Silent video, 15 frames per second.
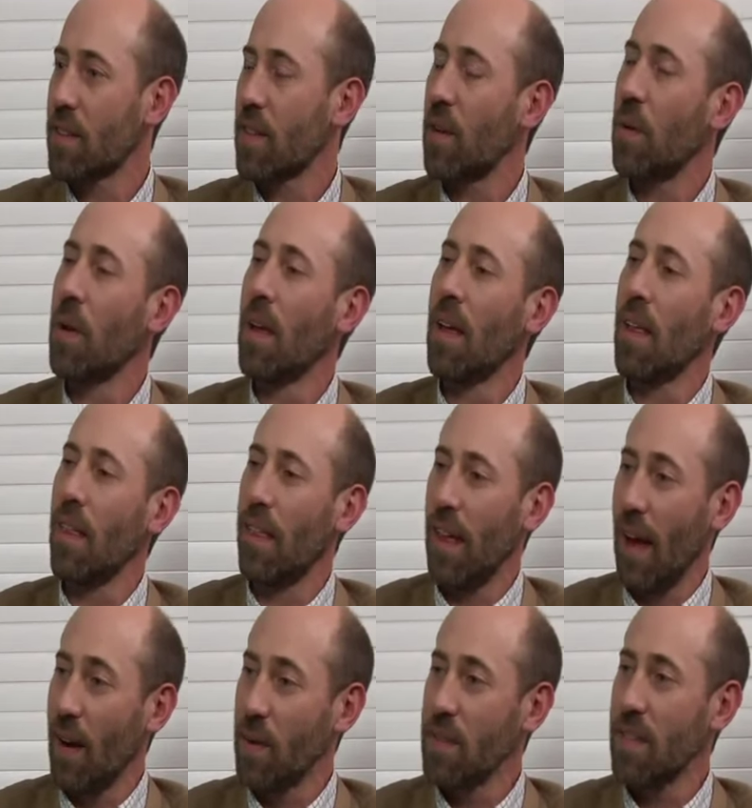So
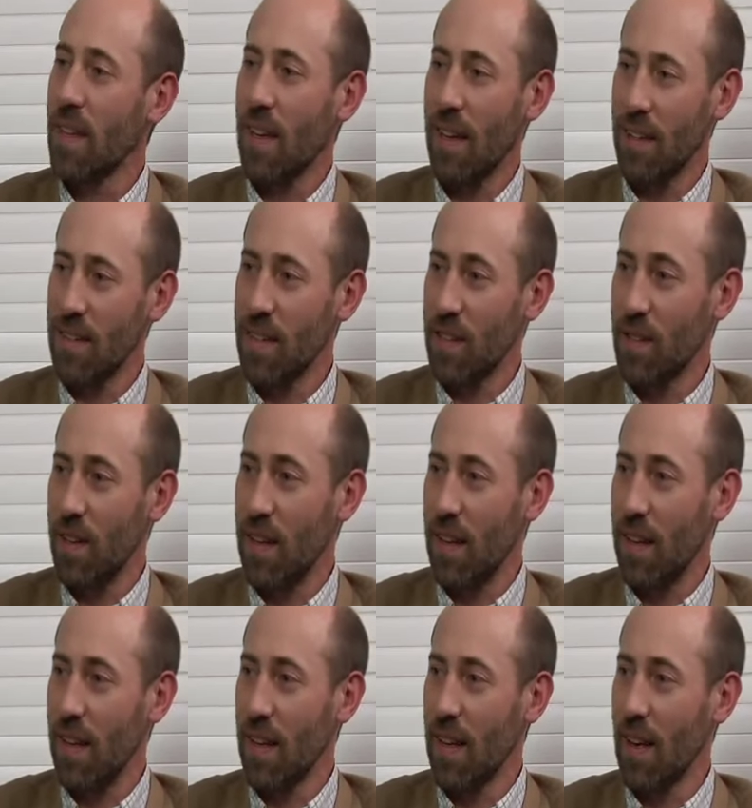that was the
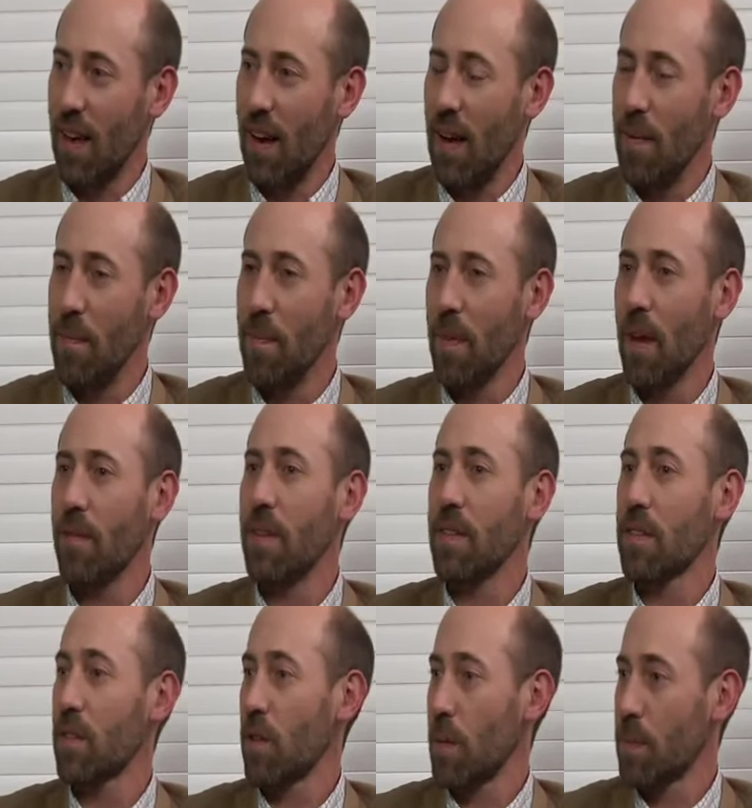history of
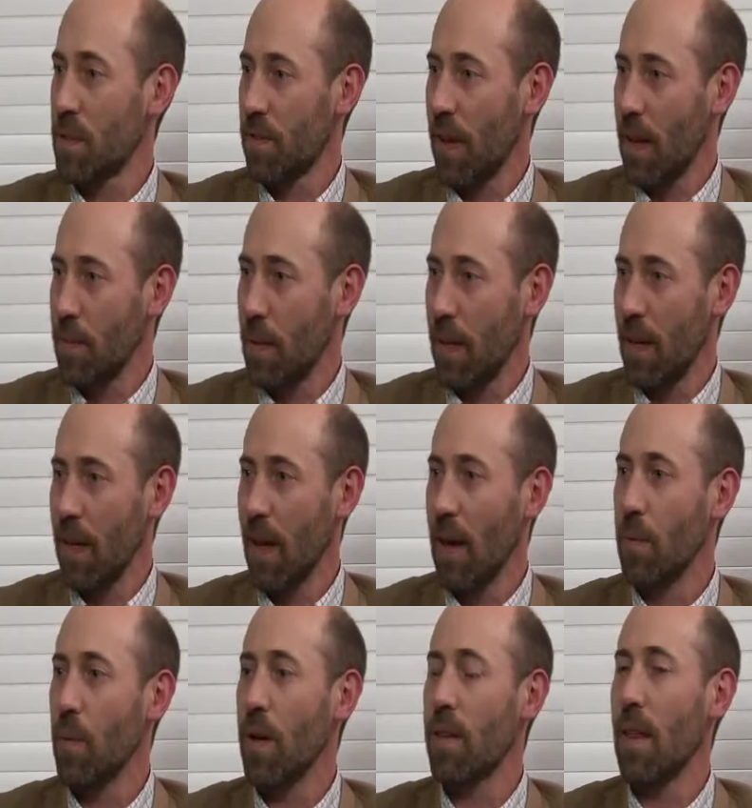the Scripps family
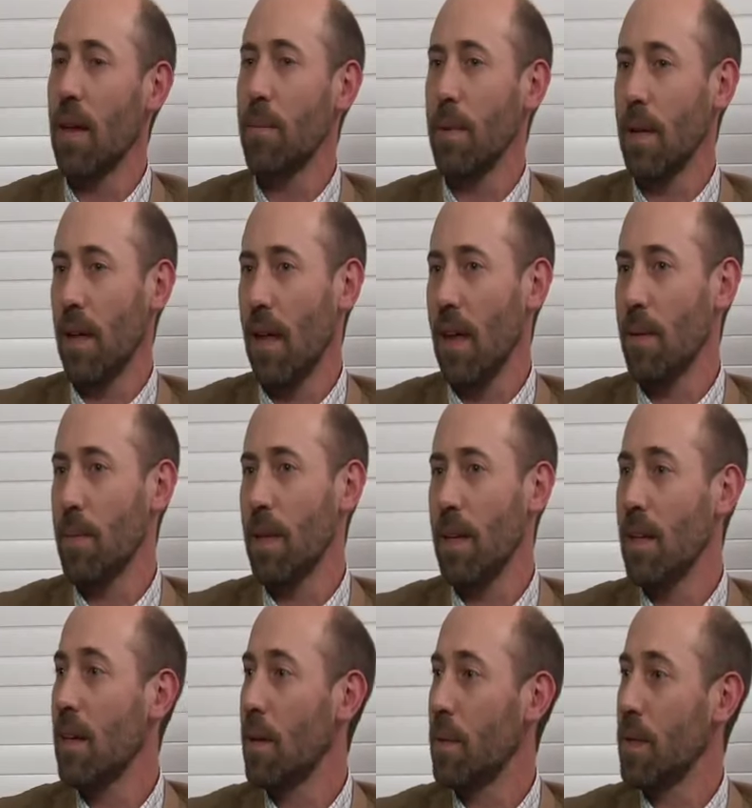and what then became
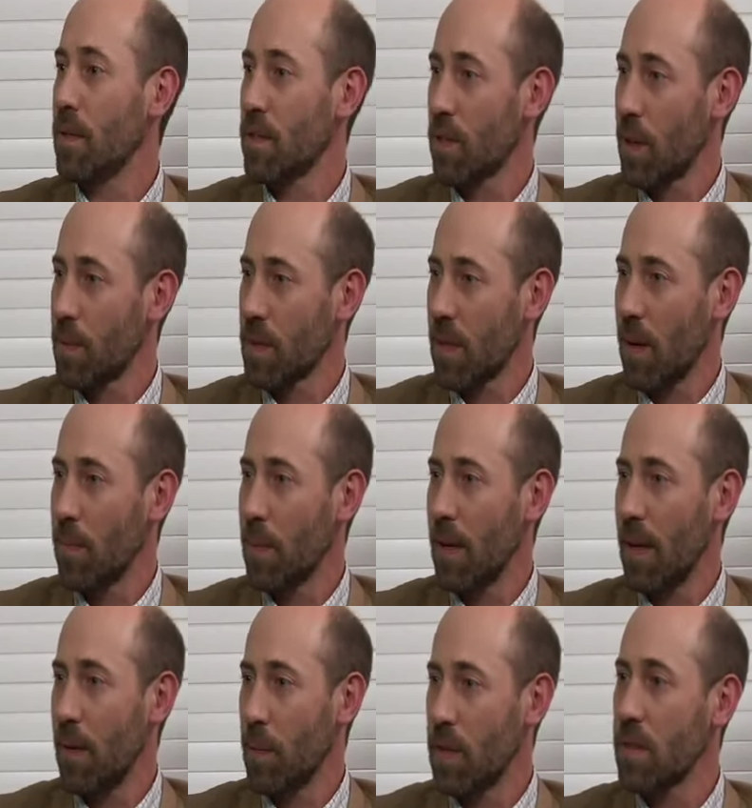the E.W. Scripps
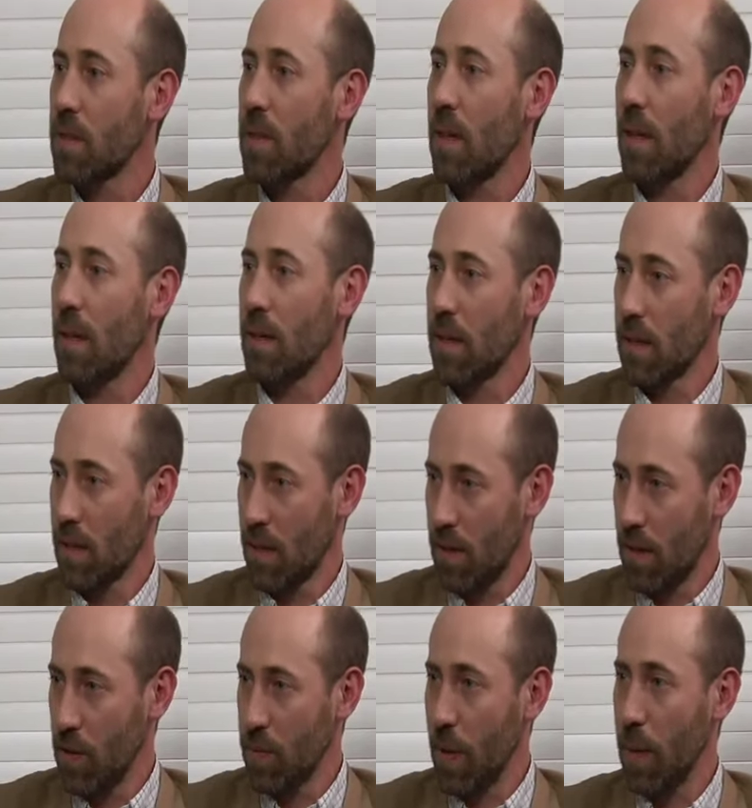Company, which the
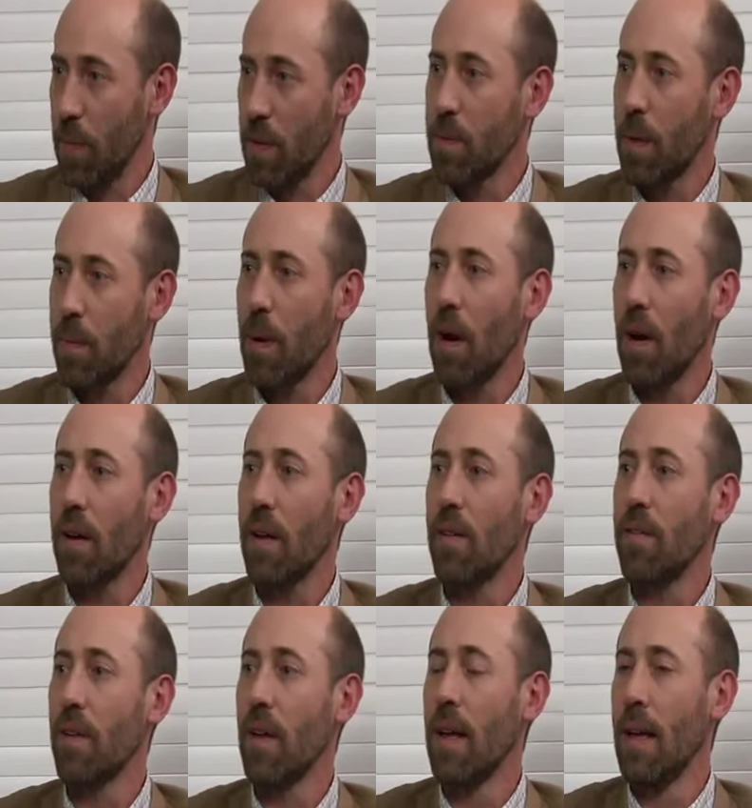newspaper has been a part
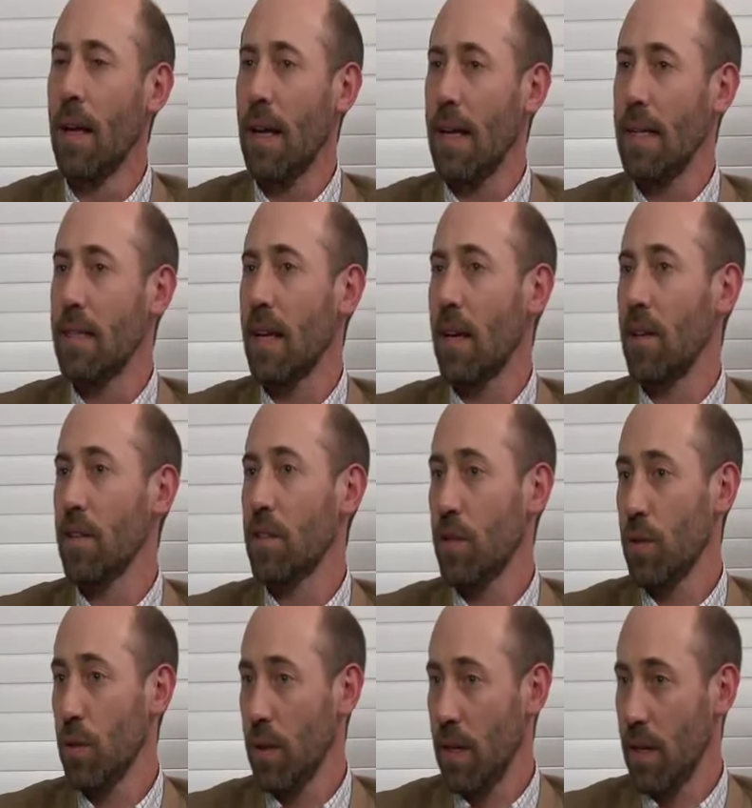of until
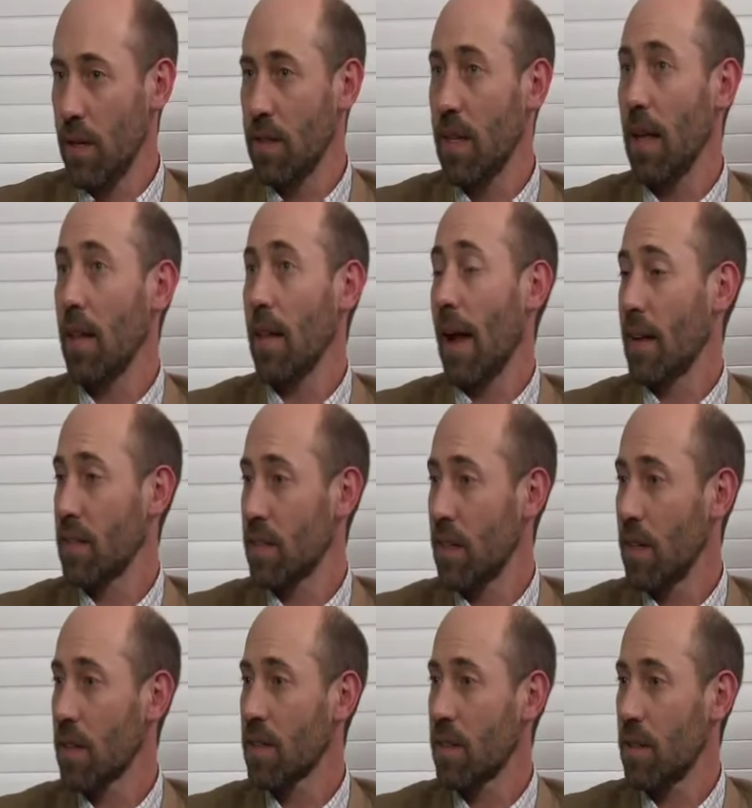
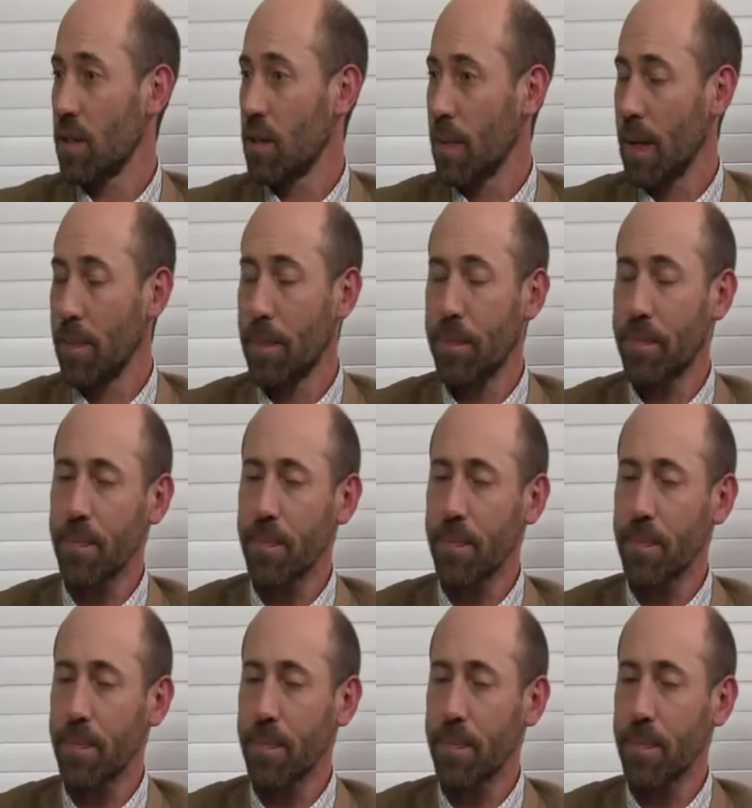last year, excuse me.